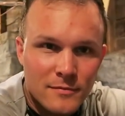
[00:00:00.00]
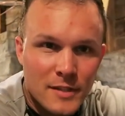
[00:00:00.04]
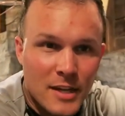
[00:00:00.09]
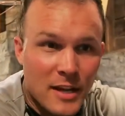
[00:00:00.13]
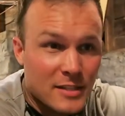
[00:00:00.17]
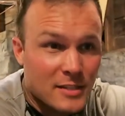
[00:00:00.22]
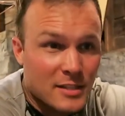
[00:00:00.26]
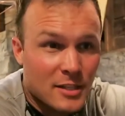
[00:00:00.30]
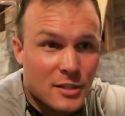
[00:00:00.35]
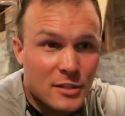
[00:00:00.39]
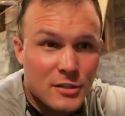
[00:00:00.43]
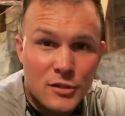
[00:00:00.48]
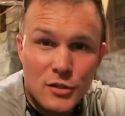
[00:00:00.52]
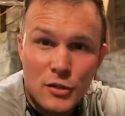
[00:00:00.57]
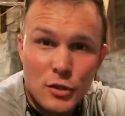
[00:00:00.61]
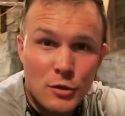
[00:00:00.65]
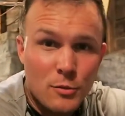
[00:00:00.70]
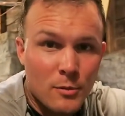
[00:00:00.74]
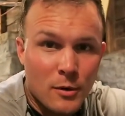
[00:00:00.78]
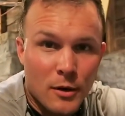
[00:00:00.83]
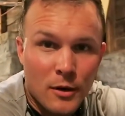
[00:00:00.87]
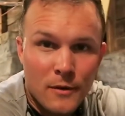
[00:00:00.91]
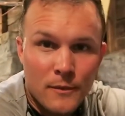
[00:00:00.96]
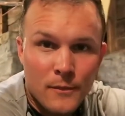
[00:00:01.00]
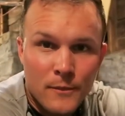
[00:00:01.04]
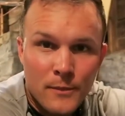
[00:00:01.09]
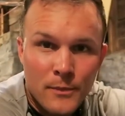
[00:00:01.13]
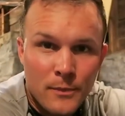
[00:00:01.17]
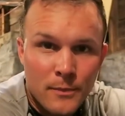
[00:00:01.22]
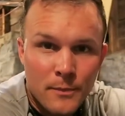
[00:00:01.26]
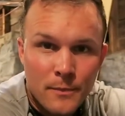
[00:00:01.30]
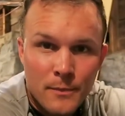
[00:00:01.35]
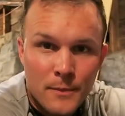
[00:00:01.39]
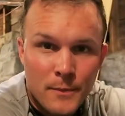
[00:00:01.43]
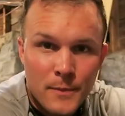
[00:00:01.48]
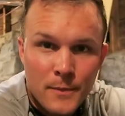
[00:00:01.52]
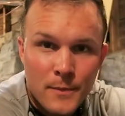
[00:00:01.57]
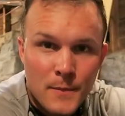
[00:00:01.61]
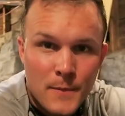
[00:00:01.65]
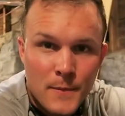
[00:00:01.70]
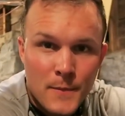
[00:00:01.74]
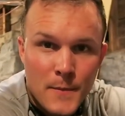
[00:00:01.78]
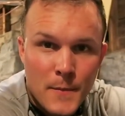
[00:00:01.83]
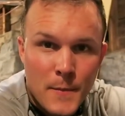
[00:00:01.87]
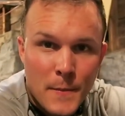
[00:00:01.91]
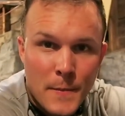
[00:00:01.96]
As a consumer,
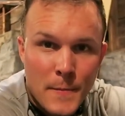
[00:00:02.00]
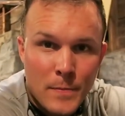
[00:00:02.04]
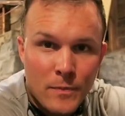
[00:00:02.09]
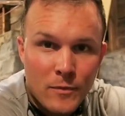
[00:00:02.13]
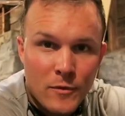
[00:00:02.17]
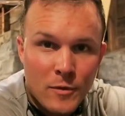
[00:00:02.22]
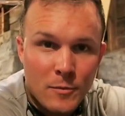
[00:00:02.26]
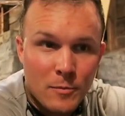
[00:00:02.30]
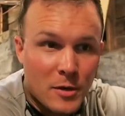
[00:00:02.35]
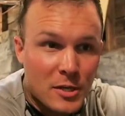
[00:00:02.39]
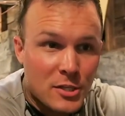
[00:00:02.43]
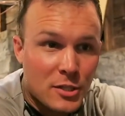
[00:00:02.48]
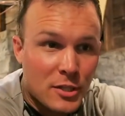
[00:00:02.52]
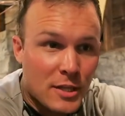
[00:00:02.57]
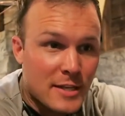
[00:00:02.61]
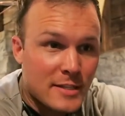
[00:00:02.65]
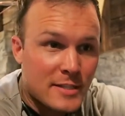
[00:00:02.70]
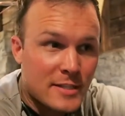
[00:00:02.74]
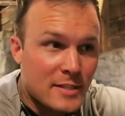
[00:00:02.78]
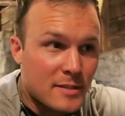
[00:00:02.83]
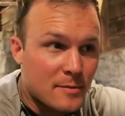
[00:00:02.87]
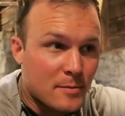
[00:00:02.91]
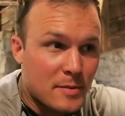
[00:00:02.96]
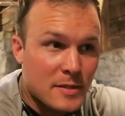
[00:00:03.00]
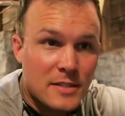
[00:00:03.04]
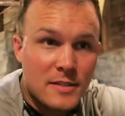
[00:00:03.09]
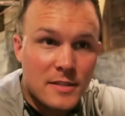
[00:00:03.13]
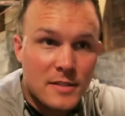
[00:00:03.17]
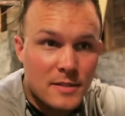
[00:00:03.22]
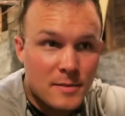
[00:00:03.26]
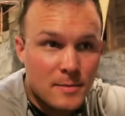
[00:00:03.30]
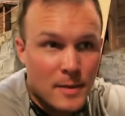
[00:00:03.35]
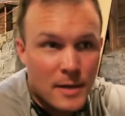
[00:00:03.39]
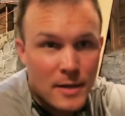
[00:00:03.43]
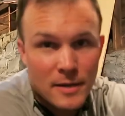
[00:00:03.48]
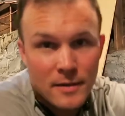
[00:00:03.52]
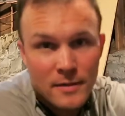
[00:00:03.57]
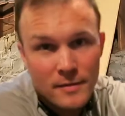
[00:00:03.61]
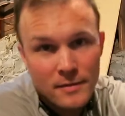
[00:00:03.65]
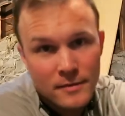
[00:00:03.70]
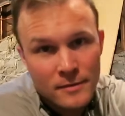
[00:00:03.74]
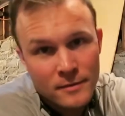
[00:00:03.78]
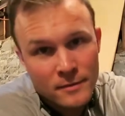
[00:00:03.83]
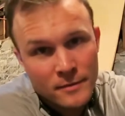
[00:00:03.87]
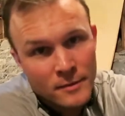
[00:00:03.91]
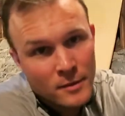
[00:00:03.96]
much less as a businessman.
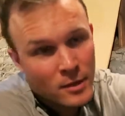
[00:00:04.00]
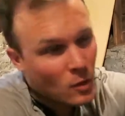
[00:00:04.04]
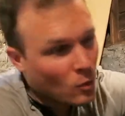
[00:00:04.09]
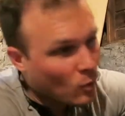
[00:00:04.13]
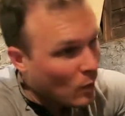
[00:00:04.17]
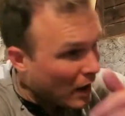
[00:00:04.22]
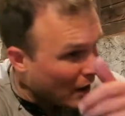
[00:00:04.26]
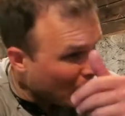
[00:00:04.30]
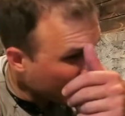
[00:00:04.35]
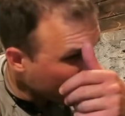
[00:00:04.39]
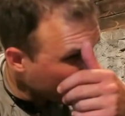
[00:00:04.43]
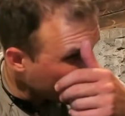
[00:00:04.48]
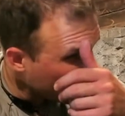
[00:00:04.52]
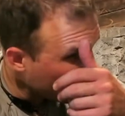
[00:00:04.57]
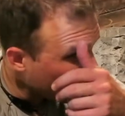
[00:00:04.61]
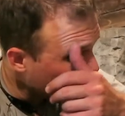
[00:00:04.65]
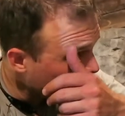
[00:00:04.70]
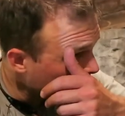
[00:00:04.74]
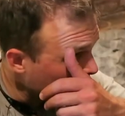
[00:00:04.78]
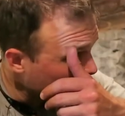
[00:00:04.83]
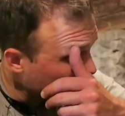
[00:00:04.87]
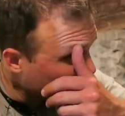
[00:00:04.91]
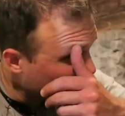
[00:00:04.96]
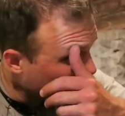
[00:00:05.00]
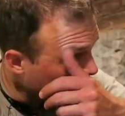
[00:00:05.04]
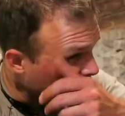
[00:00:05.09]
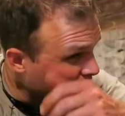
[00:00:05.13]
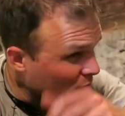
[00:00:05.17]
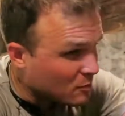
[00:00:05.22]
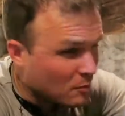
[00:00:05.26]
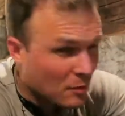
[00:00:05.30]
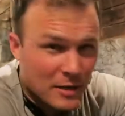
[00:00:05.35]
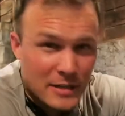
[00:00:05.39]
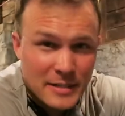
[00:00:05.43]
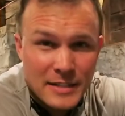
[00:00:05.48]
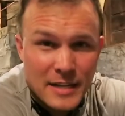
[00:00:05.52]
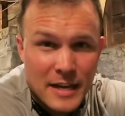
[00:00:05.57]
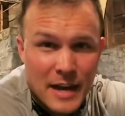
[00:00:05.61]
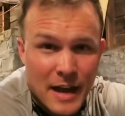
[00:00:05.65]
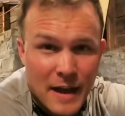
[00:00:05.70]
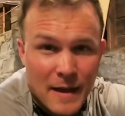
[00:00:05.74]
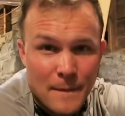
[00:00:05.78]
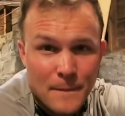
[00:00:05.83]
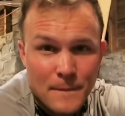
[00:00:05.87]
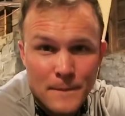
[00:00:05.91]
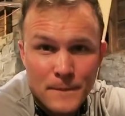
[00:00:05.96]
Why would you want to be the lowest priced
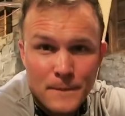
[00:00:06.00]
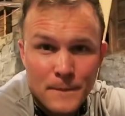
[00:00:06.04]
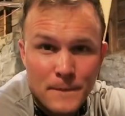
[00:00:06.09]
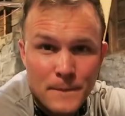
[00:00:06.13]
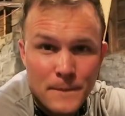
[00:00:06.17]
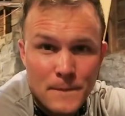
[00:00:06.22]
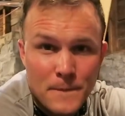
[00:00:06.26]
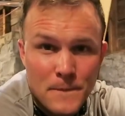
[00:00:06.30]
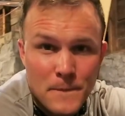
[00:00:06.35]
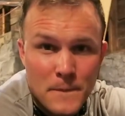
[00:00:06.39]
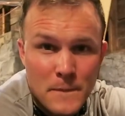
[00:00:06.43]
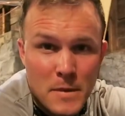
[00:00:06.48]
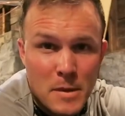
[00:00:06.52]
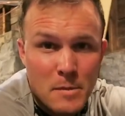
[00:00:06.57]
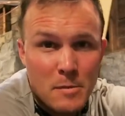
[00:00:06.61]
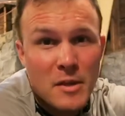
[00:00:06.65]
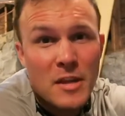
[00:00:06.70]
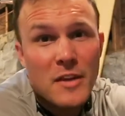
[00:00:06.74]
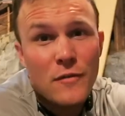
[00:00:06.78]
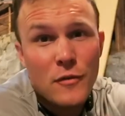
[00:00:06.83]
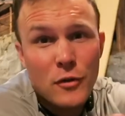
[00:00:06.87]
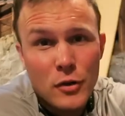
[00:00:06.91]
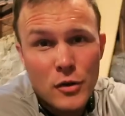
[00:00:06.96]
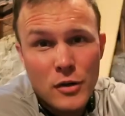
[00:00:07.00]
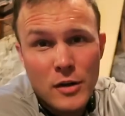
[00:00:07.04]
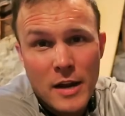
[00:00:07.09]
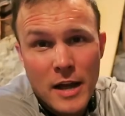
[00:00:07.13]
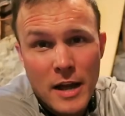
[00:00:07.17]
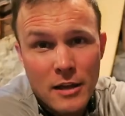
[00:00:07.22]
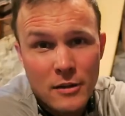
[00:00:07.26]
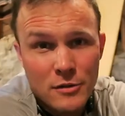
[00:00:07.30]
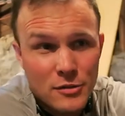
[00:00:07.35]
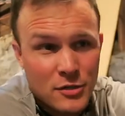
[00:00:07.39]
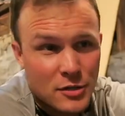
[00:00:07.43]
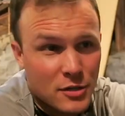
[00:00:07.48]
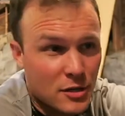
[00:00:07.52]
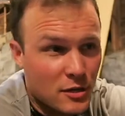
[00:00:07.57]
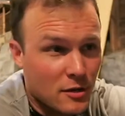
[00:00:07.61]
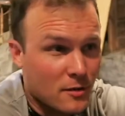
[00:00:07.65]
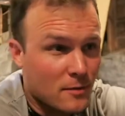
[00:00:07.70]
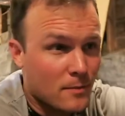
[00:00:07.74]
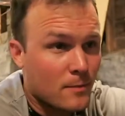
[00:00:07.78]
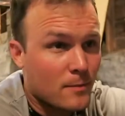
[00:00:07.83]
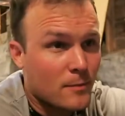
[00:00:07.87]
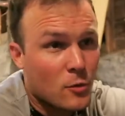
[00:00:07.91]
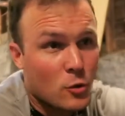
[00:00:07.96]
guy? Let me give you an analogy
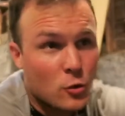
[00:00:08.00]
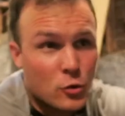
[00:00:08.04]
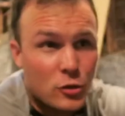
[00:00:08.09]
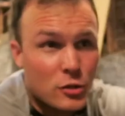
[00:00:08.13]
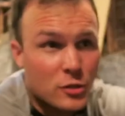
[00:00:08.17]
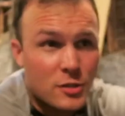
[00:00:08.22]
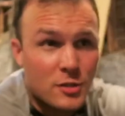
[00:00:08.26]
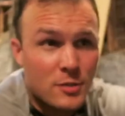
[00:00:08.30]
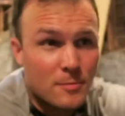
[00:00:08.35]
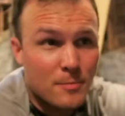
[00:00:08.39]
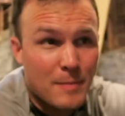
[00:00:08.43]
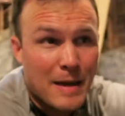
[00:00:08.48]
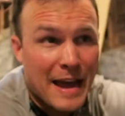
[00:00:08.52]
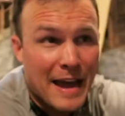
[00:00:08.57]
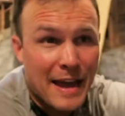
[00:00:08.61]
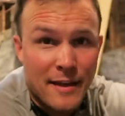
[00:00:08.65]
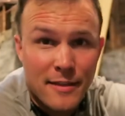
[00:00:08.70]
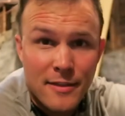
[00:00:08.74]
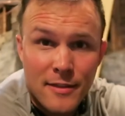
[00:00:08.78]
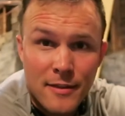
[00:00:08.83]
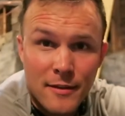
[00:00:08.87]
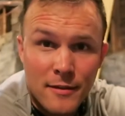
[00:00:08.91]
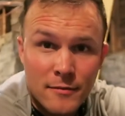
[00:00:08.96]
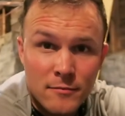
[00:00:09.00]
here, or just some math.